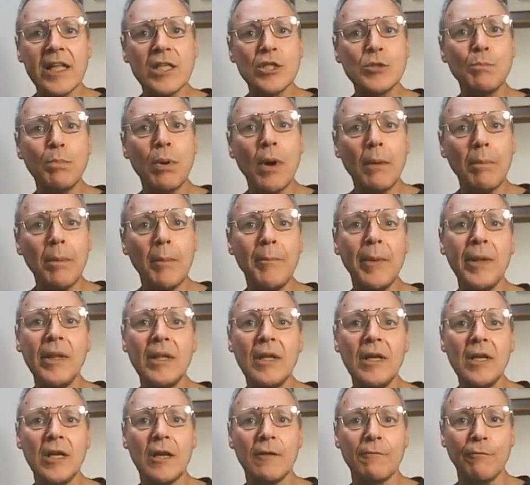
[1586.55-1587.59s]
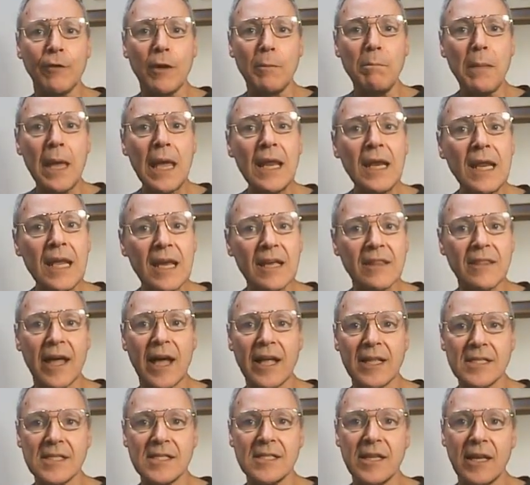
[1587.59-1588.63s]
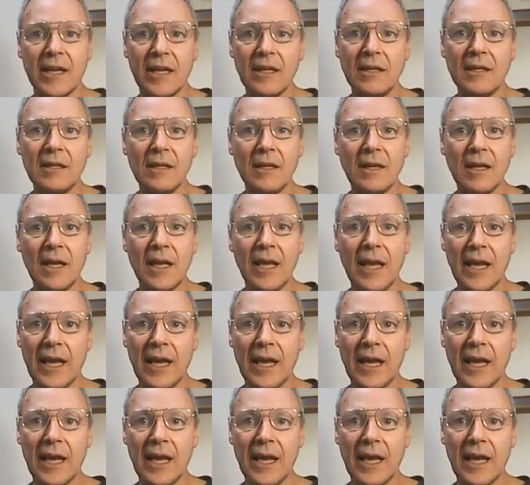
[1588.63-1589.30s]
its probability of remaining in that state